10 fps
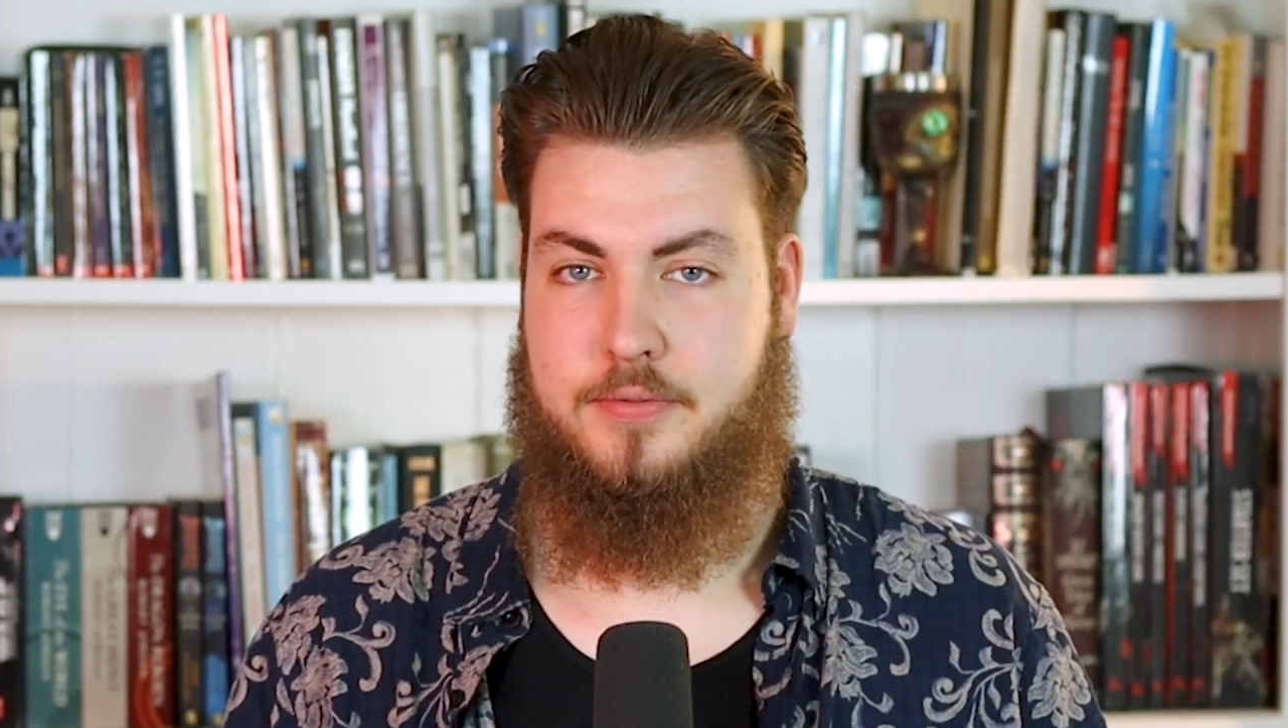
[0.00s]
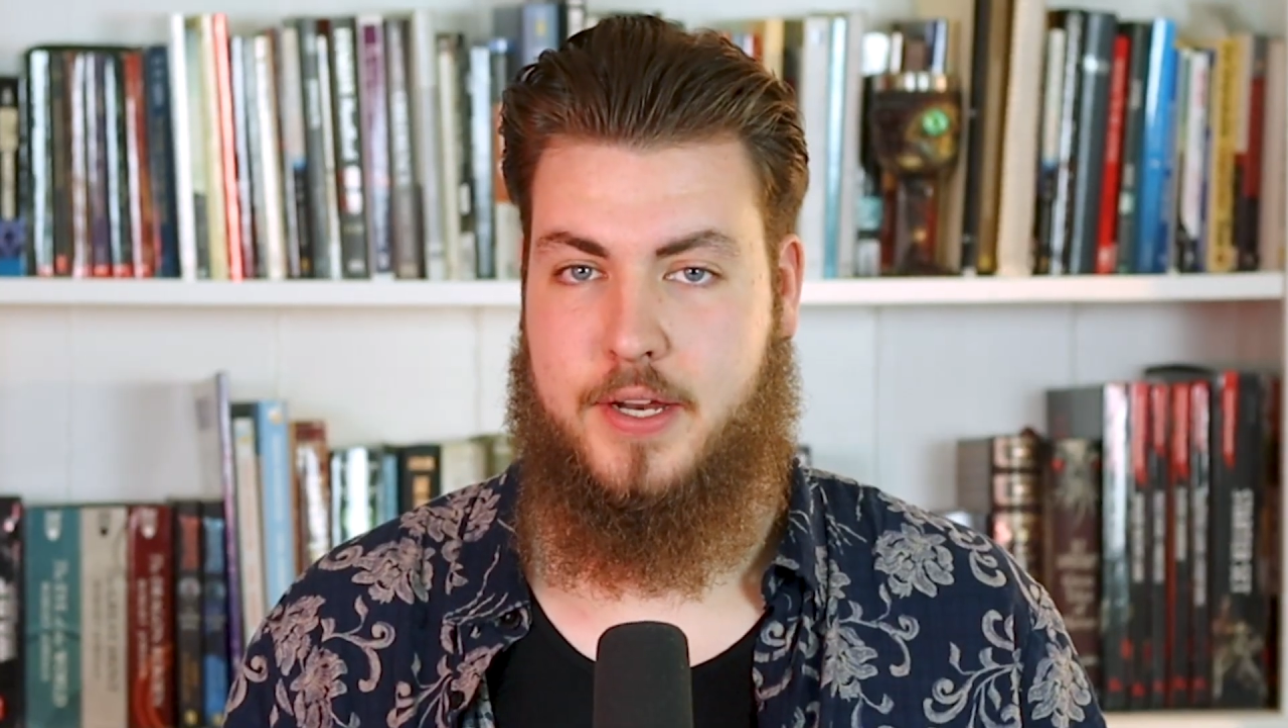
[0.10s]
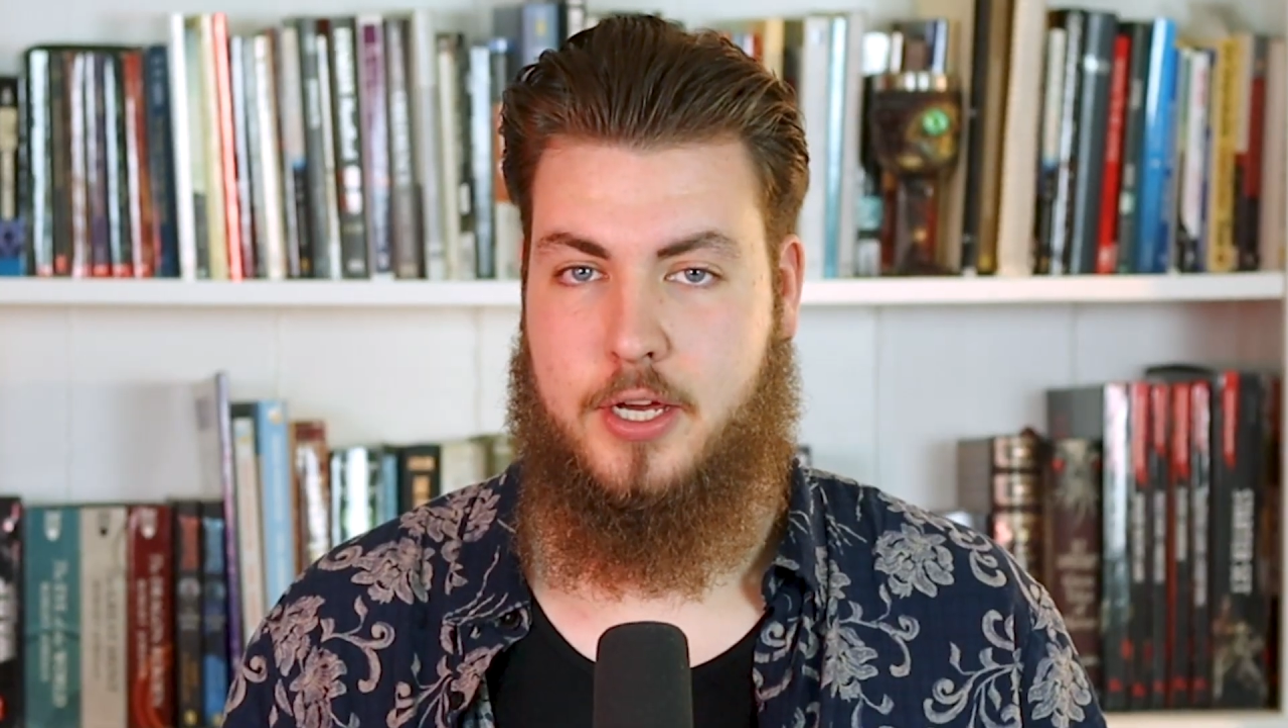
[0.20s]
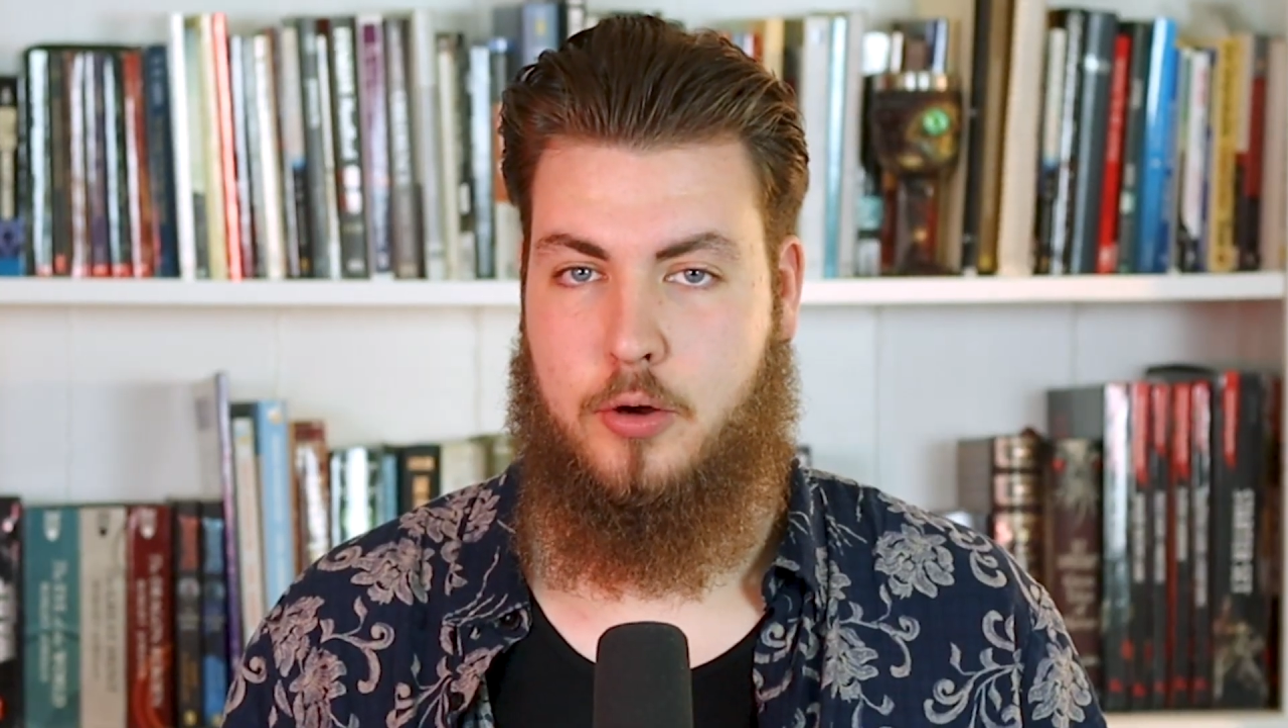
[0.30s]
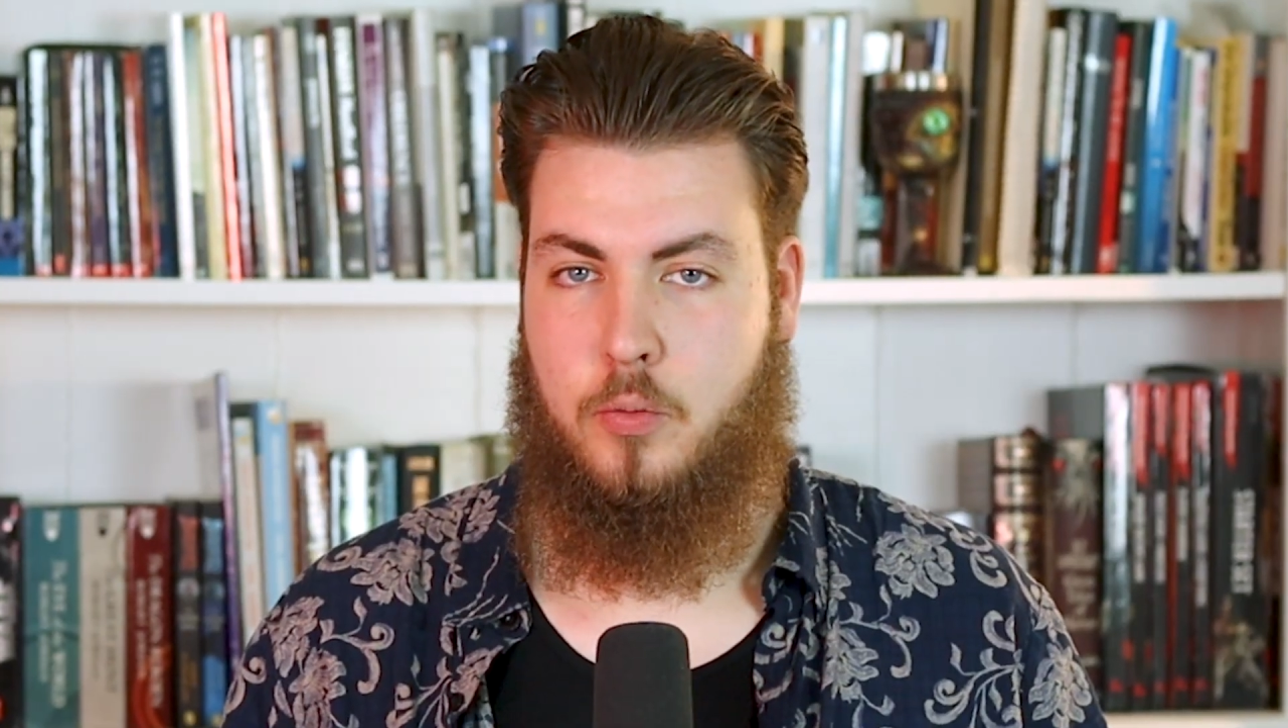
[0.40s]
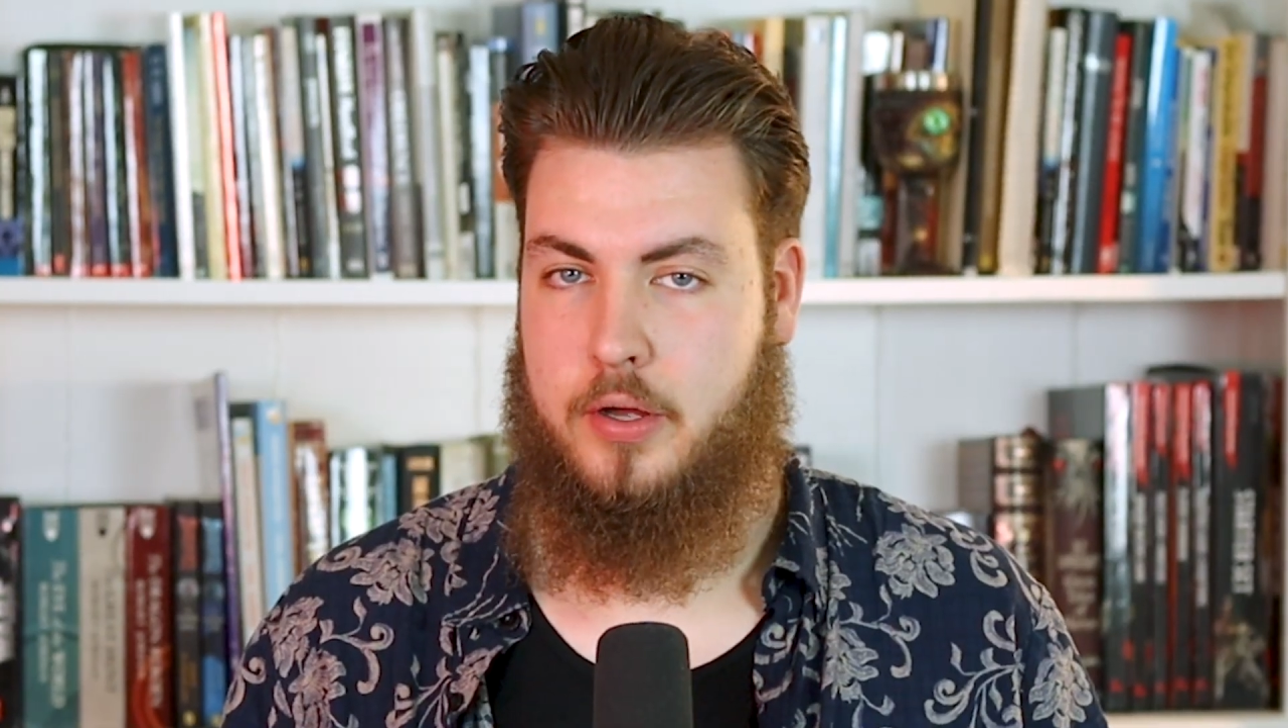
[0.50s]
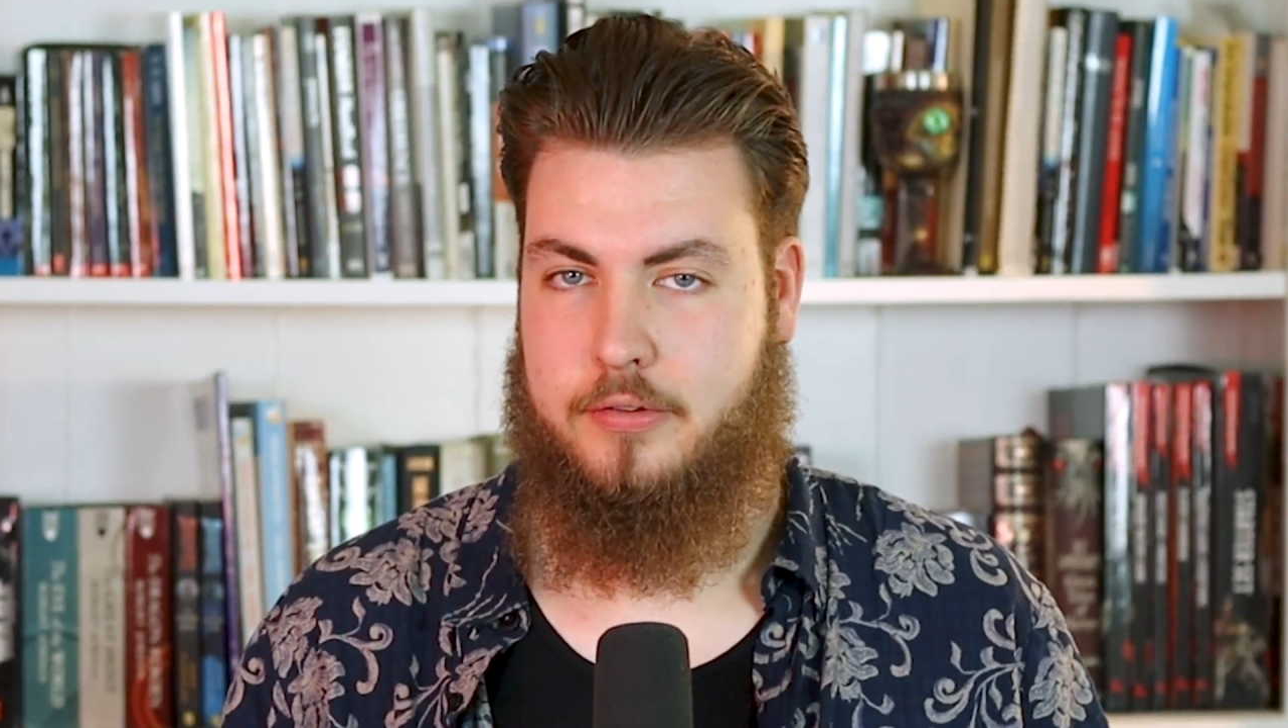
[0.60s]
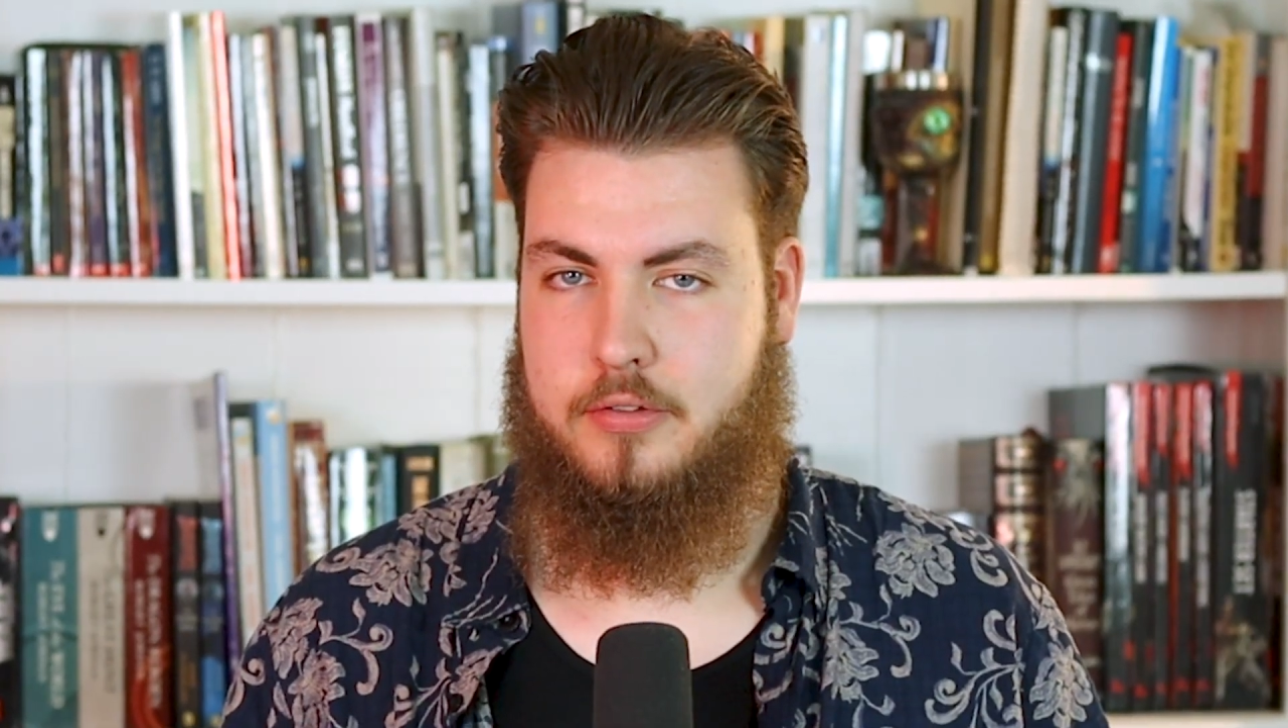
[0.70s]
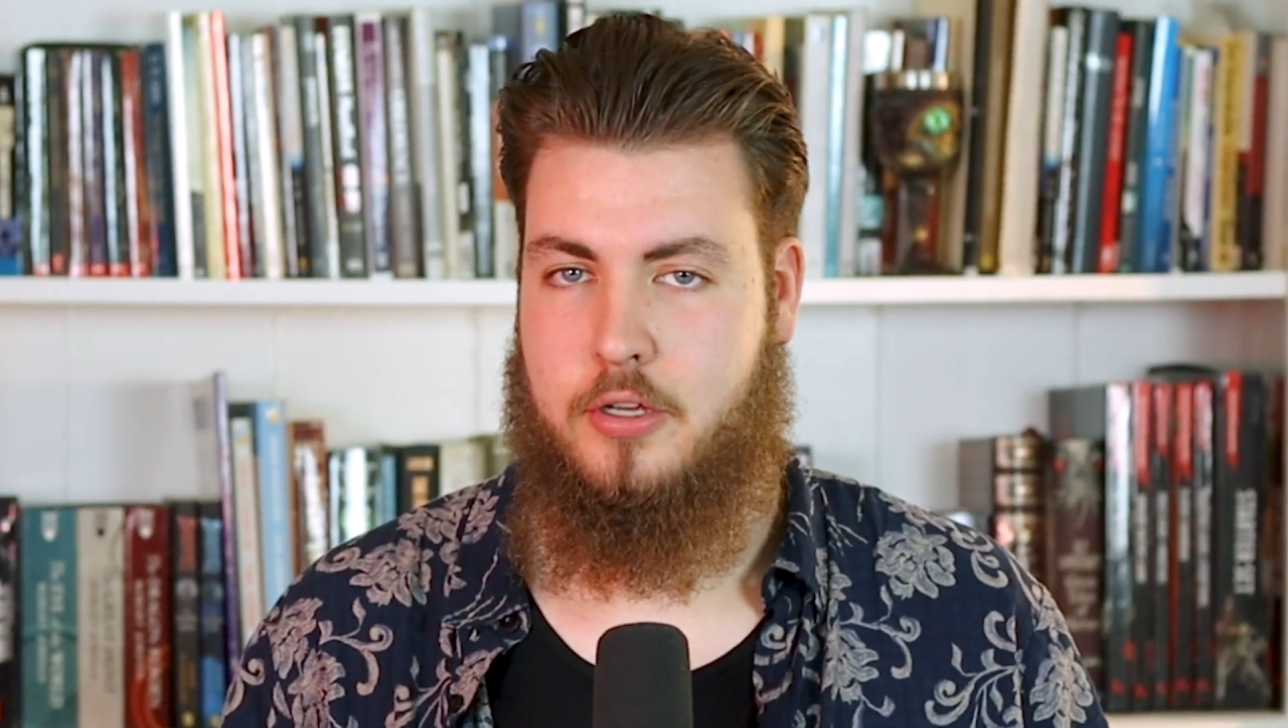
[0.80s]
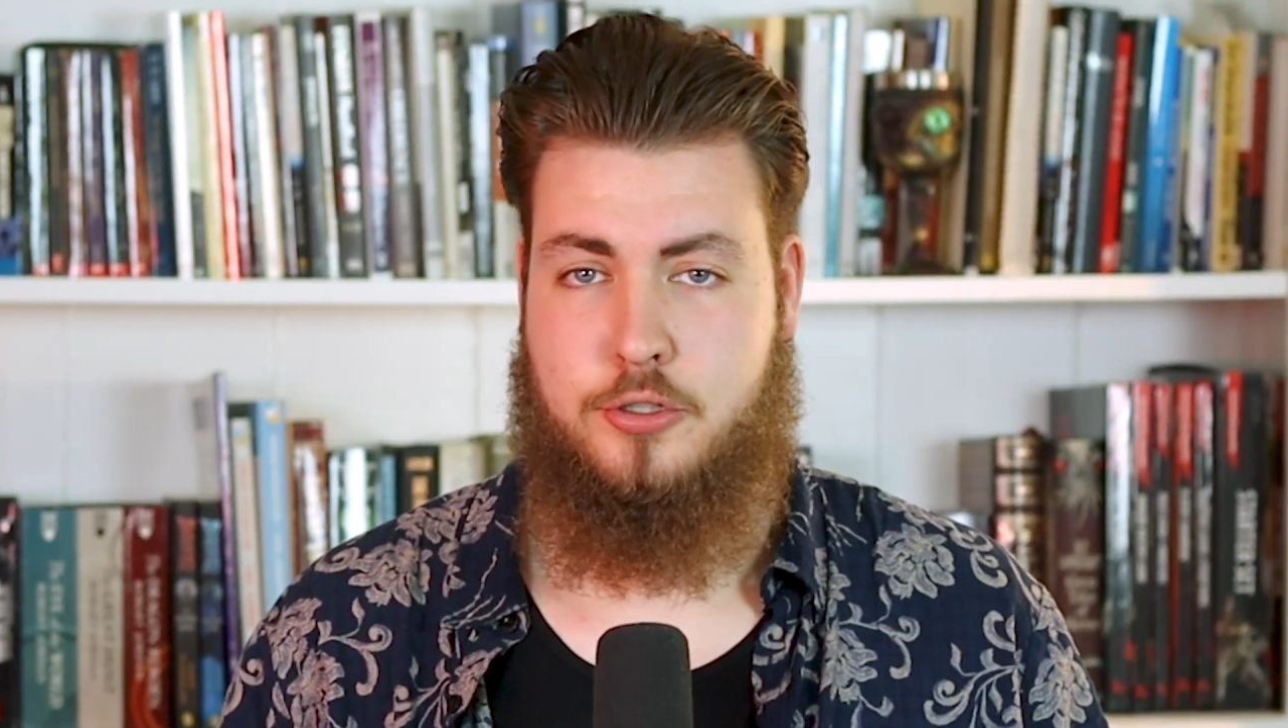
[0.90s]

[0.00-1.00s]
video was